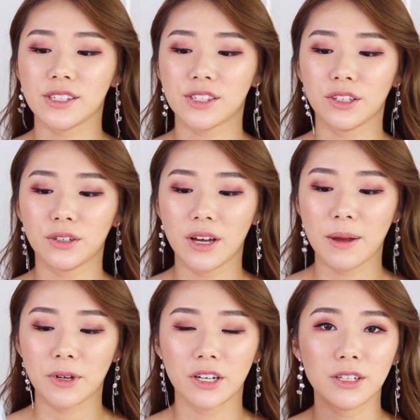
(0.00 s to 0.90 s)
so
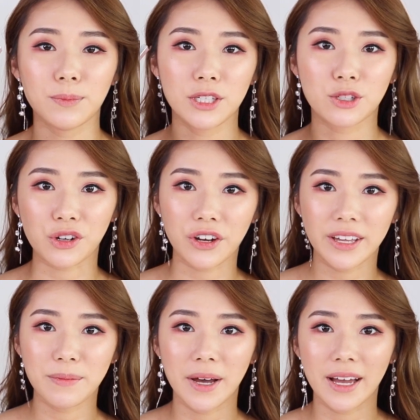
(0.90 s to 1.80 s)
I'm gonna be
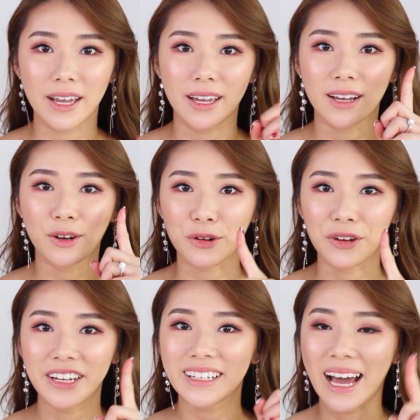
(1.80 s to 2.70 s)
drawing my
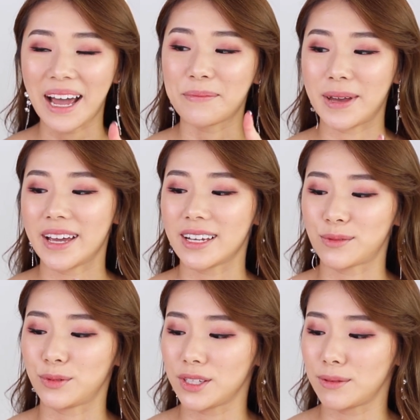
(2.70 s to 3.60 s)
Korean eye bags
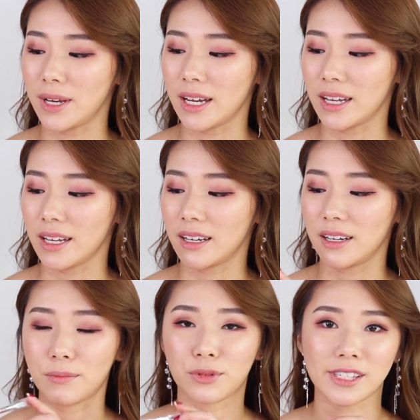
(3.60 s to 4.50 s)
with my
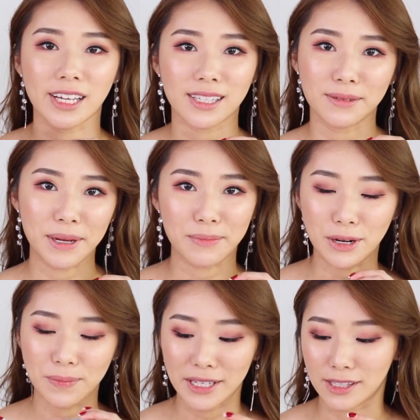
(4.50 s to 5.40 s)
Precisely My Brow
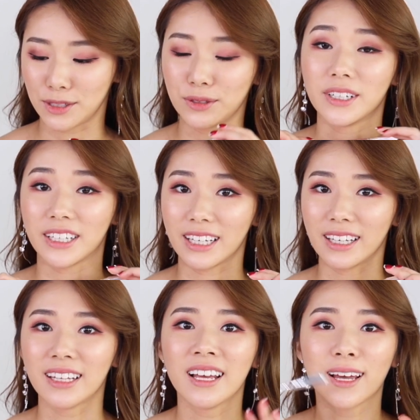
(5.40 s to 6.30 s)
pencil
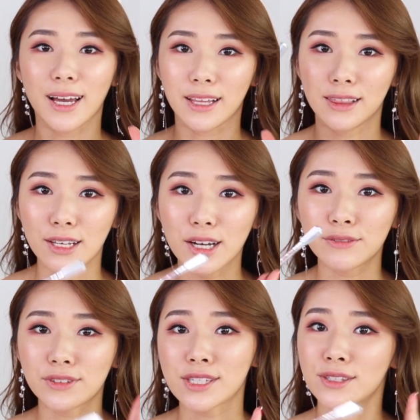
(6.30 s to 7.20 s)
again. I love
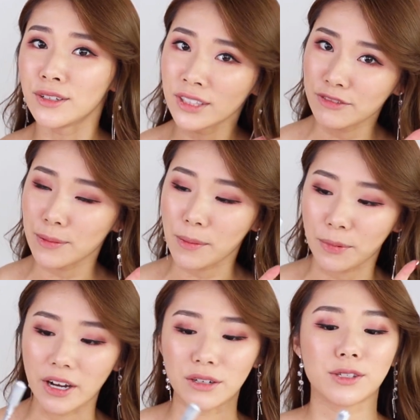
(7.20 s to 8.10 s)
this not only for my
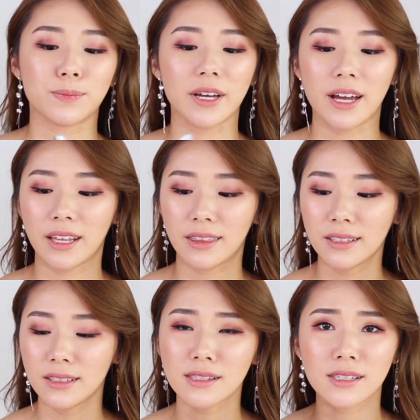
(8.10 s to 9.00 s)
brows, but I think
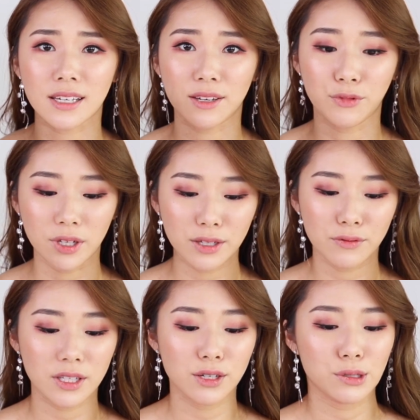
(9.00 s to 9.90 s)
this is a
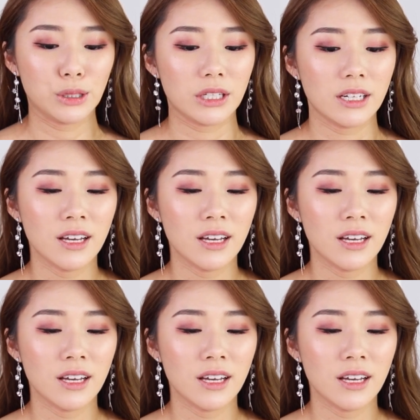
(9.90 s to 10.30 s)
really good